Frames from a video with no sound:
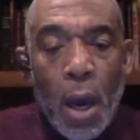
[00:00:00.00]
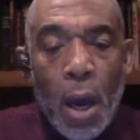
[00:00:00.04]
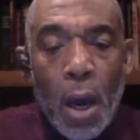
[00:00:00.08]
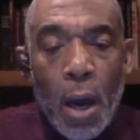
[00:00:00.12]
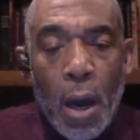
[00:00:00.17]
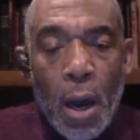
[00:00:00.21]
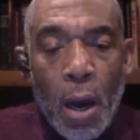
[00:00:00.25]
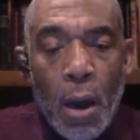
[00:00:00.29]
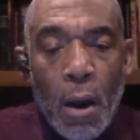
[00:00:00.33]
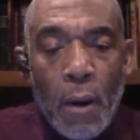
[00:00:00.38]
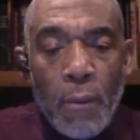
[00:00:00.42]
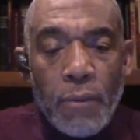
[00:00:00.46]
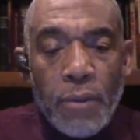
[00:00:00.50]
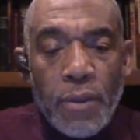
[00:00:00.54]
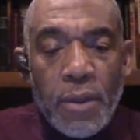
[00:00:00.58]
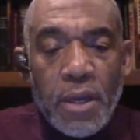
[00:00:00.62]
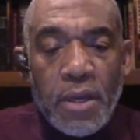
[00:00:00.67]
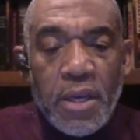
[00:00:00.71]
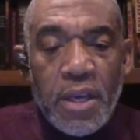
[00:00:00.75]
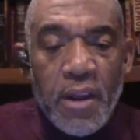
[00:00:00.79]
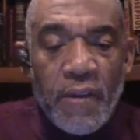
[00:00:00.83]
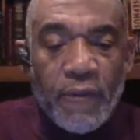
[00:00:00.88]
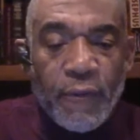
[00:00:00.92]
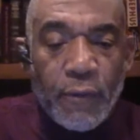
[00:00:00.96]

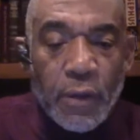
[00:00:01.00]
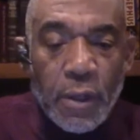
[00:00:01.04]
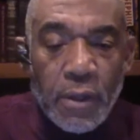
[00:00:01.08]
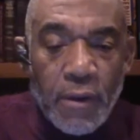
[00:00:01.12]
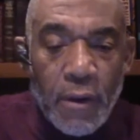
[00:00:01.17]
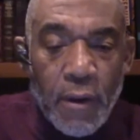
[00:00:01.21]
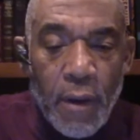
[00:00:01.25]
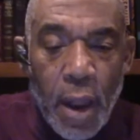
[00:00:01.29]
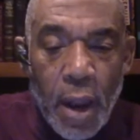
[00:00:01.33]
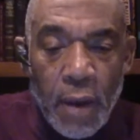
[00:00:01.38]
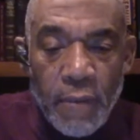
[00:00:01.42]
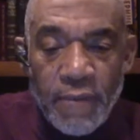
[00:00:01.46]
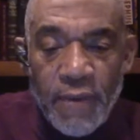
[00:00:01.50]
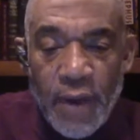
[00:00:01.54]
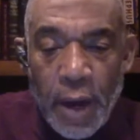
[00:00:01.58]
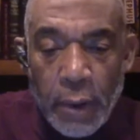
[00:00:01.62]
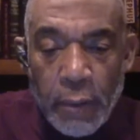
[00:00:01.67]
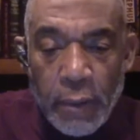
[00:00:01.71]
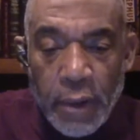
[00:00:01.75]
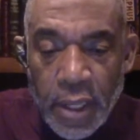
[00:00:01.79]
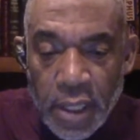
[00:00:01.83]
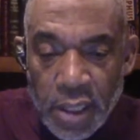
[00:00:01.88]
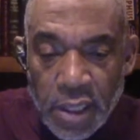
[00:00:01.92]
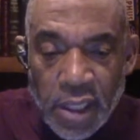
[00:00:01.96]
the different and
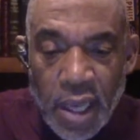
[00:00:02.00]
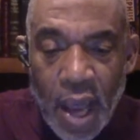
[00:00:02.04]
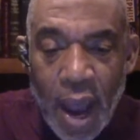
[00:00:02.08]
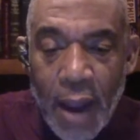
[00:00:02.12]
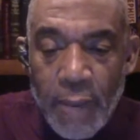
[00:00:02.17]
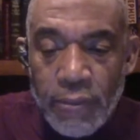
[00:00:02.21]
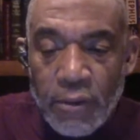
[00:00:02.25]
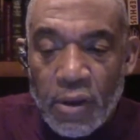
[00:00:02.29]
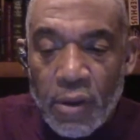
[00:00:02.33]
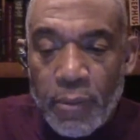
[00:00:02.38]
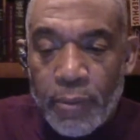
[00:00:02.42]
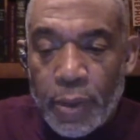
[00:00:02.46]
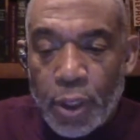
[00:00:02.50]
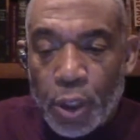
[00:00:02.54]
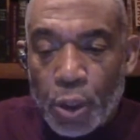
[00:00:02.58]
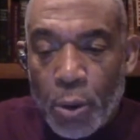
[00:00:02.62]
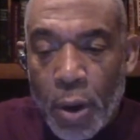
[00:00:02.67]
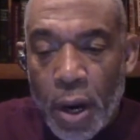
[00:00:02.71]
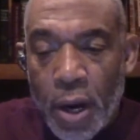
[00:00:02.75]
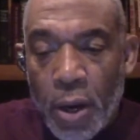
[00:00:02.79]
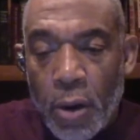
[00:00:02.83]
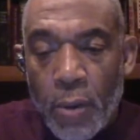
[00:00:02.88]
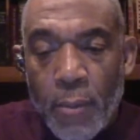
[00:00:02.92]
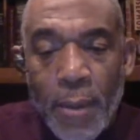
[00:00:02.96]
various types of
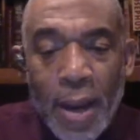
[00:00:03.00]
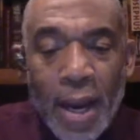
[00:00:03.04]
betrayal.